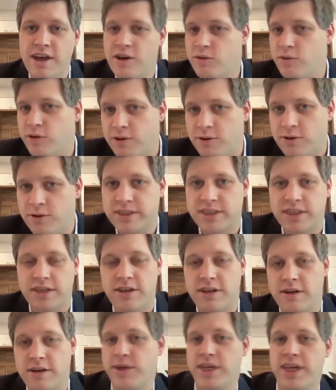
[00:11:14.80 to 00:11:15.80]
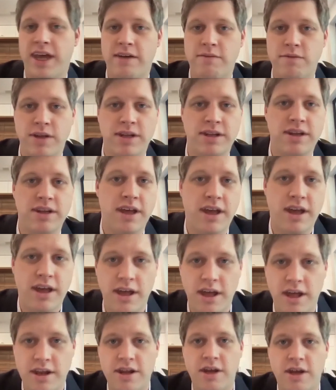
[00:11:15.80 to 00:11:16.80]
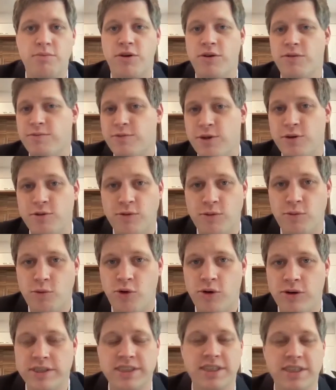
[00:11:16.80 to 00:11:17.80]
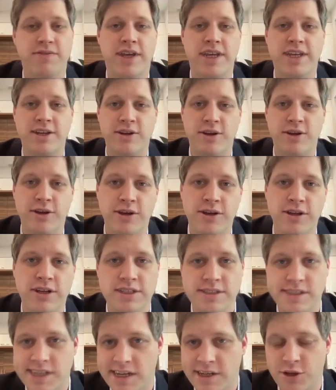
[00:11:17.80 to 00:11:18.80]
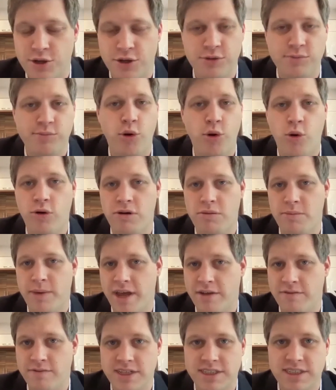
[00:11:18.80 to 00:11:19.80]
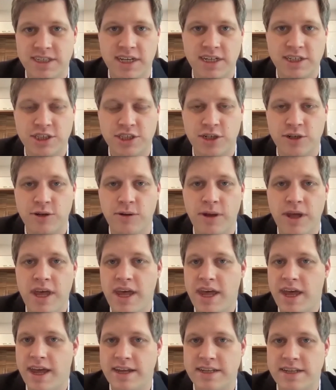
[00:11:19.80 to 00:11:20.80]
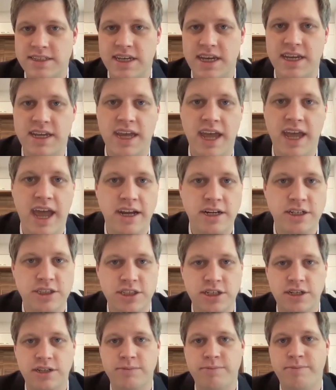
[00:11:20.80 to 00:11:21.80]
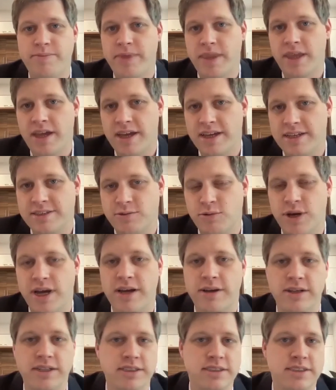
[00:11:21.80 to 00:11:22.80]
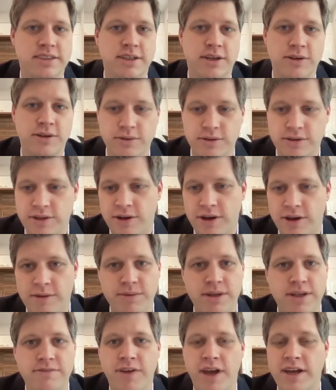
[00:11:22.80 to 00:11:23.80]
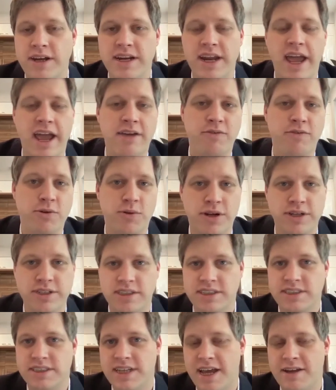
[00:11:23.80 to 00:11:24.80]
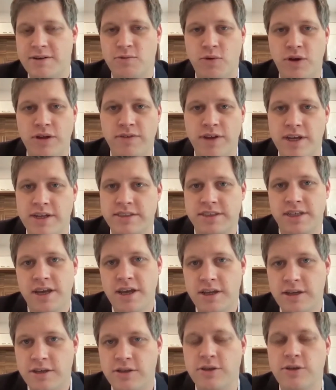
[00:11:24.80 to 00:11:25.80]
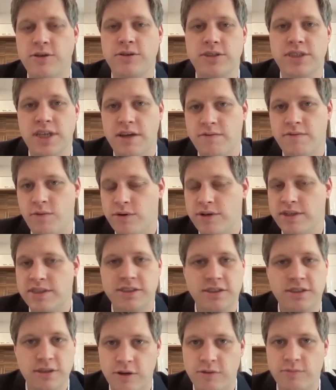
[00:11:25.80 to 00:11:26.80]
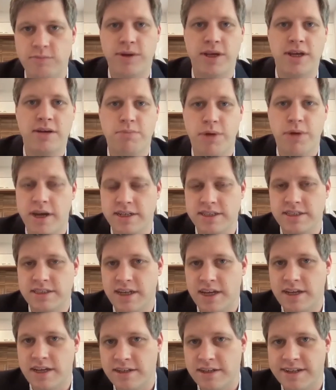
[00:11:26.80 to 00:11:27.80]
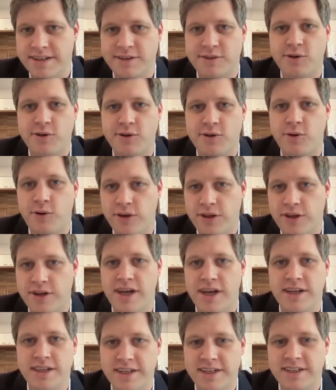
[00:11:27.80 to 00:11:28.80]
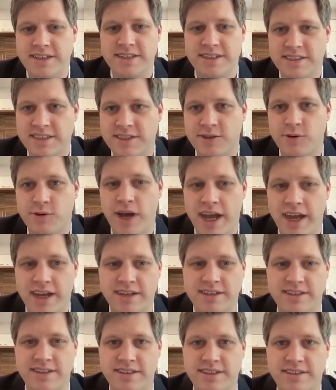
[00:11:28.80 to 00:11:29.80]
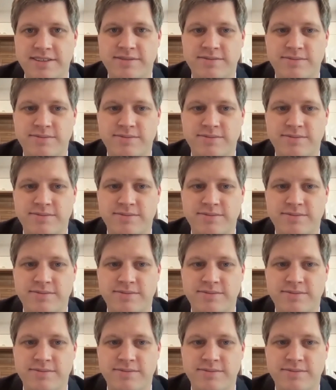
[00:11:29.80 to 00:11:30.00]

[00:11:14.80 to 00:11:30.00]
We're also going to be having a number of new rewards that they can earn as they learn more about this issue and take action as well. And so, you know, I'm inviting everyone to stand with us, use their voice, don't be a bystander, and call on our leaders to act.